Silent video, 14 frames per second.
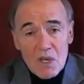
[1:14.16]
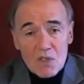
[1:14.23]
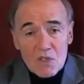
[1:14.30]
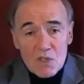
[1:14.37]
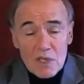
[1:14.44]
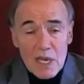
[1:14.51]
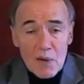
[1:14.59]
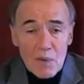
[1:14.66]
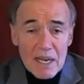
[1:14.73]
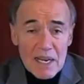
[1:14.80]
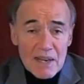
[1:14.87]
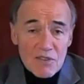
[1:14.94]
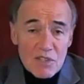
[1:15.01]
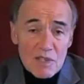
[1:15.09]
So now we
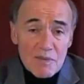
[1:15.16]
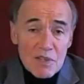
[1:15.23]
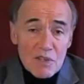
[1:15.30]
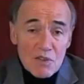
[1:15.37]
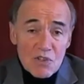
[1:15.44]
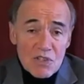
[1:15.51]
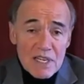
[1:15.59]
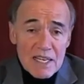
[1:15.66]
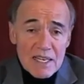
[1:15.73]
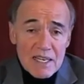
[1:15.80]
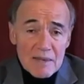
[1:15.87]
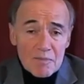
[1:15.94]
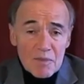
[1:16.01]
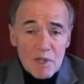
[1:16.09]
have some
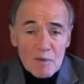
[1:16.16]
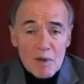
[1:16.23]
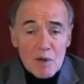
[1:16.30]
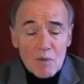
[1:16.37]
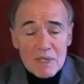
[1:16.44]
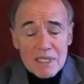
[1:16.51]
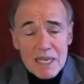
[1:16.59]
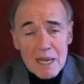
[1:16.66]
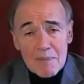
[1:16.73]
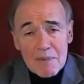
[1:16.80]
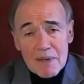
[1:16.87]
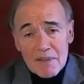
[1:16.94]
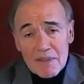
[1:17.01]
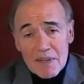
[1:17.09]
understanding about what's
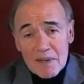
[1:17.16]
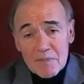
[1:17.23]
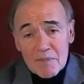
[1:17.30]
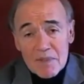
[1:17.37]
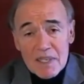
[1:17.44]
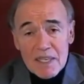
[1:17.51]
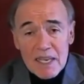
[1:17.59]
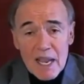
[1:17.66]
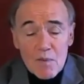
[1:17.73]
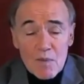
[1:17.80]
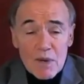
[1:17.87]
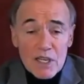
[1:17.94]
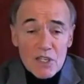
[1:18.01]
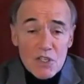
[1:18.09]
happening there, and
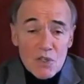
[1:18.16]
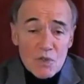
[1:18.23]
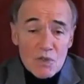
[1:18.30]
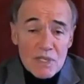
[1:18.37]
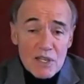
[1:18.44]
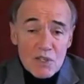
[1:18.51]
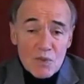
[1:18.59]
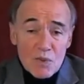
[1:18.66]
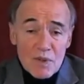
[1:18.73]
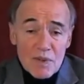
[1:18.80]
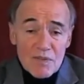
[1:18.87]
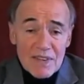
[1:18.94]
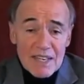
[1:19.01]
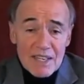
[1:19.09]
we can use that to our
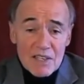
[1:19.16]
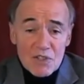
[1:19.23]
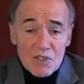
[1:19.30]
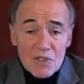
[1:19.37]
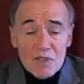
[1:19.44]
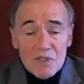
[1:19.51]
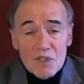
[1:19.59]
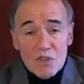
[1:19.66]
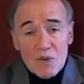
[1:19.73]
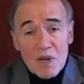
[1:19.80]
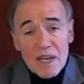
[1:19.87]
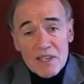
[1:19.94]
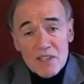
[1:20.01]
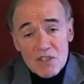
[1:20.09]
advantage to
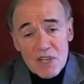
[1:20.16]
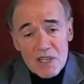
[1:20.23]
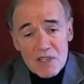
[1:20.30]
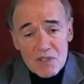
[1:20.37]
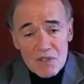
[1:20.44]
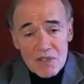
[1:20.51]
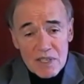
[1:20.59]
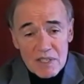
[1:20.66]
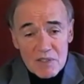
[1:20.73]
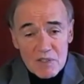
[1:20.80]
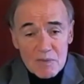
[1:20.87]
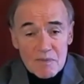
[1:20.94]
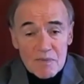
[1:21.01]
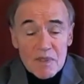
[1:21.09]
try and change
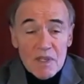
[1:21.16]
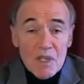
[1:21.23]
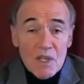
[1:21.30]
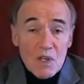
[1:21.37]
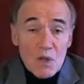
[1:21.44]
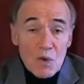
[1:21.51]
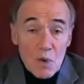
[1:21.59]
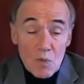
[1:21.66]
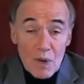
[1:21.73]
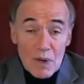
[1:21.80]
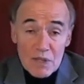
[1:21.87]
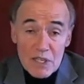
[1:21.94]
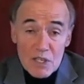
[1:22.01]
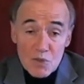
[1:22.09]
things. And
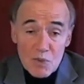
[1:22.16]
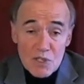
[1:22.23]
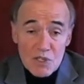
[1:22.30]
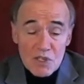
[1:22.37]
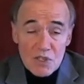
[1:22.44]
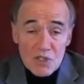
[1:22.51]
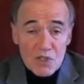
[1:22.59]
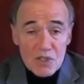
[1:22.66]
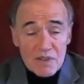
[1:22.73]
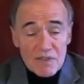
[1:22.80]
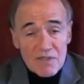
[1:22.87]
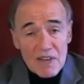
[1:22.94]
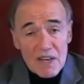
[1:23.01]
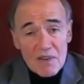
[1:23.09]
what these researchers
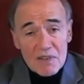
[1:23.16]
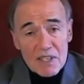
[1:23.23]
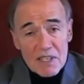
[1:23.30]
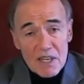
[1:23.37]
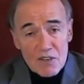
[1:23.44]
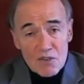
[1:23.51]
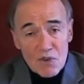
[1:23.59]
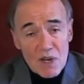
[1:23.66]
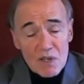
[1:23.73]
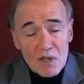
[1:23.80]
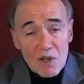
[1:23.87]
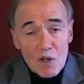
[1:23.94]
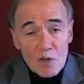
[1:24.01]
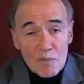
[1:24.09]
have found is that a drug
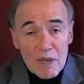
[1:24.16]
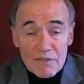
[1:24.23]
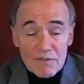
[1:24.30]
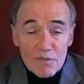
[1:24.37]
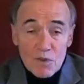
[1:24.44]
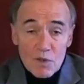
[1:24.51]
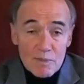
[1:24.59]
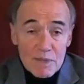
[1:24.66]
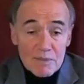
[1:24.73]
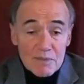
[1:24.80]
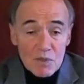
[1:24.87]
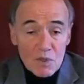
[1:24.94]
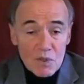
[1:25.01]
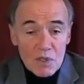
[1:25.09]
called metformin,
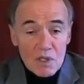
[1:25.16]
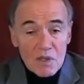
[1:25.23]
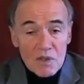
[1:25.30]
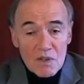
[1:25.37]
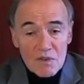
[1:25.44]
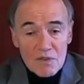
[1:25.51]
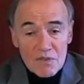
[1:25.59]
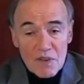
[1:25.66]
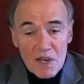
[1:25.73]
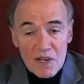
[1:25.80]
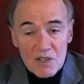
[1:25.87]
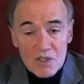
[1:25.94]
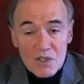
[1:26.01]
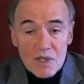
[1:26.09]
or
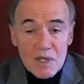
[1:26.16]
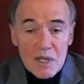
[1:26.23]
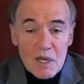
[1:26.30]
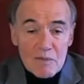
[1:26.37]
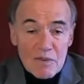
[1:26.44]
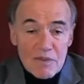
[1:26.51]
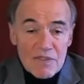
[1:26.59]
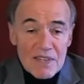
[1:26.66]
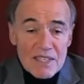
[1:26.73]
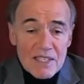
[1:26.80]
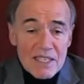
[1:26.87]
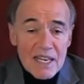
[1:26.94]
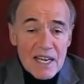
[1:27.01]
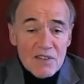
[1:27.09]
glucophage,
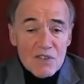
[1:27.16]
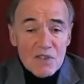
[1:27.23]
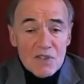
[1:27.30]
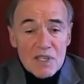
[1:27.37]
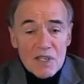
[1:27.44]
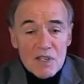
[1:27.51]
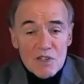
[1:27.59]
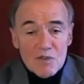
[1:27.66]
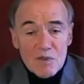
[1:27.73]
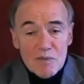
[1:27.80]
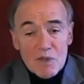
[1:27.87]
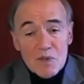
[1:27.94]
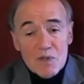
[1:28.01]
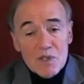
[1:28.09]
prevents cancer cells
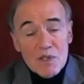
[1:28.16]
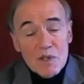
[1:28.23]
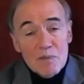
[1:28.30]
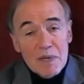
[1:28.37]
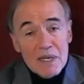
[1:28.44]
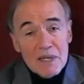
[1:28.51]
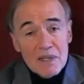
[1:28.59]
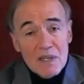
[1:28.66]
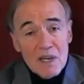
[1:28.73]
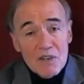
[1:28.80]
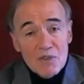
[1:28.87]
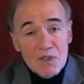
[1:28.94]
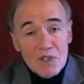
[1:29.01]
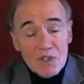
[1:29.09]
from using their
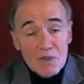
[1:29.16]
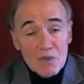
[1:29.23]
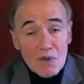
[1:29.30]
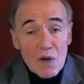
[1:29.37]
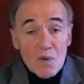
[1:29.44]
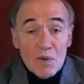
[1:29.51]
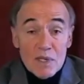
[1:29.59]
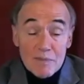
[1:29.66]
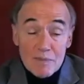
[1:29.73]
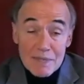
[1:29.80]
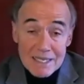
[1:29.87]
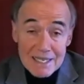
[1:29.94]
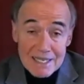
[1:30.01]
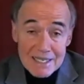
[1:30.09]
mitochondria to grow and to
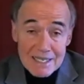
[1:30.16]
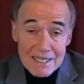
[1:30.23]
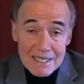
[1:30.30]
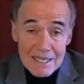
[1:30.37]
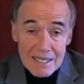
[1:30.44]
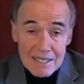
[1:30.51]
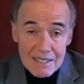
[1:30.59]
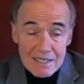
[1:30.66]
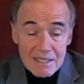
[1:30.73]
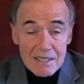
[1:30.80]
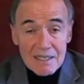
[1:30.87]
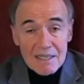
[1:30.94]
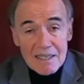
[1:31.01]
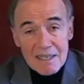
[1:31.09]
metastasize.
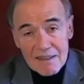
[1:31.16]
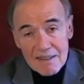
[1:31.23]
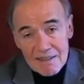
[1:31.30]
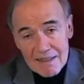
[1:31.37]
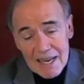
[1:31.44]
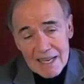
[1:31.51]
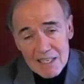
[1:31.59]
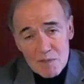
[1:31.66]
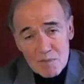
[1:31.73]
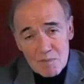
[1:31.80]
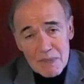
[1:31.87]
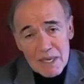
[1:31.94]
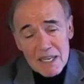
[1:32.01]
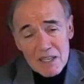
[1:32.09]
That's
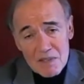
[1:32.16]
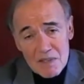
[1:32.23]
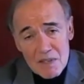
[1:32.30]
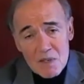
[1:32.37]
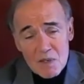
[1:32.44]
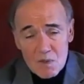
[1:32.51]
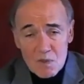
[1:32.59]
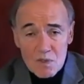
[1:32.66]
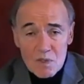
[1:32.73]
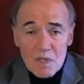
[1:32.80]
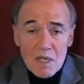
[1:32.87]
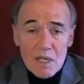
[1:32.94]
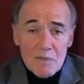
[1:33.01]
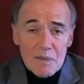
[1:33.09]
big news,
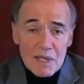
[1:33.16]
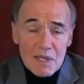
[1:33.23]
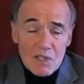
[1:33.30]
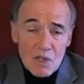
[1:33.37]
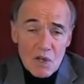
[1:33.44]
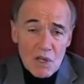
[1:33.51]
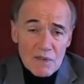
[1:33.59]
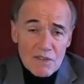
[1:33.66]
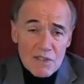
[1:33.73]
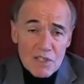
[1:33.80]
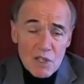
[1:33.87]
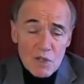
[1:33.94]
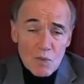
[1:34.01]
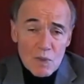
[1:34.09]
because all of a
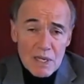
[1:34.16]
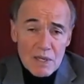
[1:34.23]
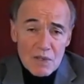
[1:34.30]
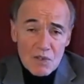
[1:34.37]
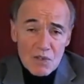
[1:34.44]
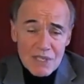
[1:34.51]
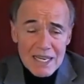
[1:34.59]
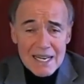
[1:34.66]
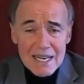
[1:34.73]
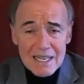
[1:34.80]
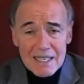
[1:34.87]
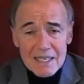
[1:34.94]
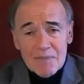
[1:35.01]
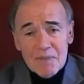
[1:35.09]
sudden we
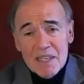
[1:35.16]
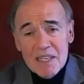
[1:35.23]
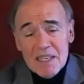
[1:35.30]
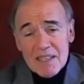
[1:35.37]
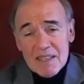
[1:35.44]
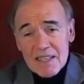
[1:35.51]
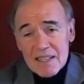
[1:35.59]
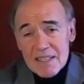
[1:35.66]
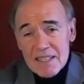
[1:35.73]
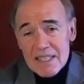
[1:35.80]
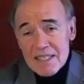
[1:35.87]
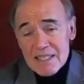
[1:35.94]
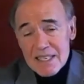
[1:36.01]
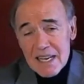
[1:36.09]
understand that
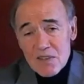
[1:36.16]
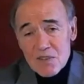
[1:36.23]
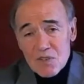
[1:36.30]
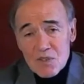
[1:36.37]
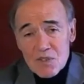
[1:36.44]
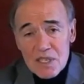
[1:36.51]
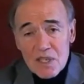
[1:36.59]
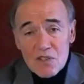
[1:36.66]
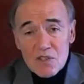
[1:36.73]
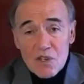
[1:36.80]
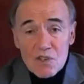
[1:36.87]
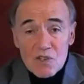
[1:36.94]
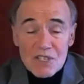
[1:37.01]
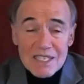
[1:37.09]
these cancer cells
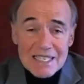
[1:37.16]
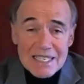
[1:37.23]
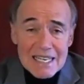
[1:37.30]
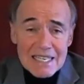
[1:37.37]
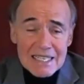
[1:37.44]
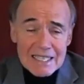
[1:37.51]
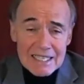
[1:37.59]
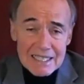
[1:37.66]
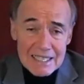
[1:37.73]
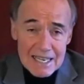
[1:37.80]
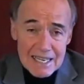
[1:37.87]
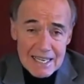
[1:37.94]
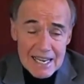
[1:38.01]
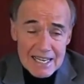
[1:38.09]
are
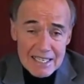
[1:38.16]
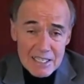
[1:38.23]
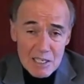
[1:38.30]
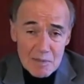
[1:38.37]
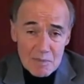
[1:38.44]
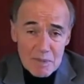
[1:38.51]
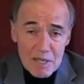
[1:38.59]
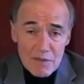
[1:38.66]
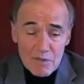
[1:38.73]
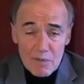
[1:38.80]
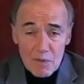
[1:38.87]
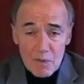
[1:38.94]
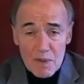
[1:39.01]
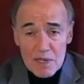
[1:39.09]
stealing A T P
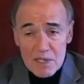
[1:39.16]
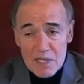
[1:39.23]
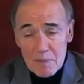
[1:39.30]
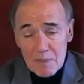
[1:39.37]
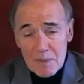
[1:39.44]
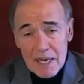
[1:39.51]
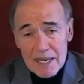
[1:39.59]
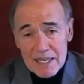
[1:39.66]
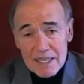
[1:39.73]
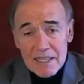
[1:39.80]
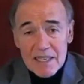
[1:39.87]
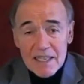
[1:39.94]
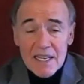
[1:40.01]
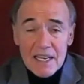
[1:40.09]
from the rest of the body,
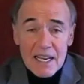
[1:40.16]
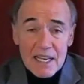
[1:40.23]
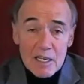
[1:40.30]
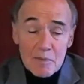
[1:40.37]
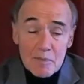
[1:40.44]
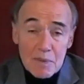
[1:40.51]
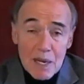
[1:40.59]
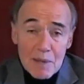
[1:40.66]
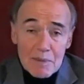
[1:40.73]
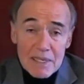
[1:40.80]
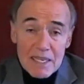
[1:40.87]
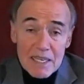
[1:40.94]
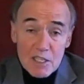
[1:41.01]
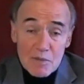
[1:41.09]
and it
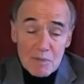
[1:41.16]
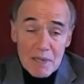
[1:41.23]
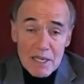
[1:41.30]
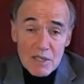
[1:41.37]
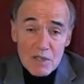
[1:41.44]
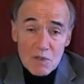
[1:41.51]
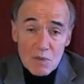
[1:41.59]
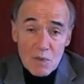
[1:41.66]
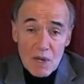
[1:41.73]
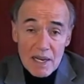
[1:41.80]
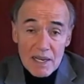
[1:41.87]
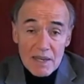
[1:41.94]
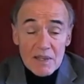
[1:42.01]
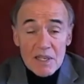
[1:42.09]
probably explains
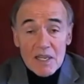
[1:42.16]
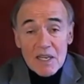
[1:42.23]
why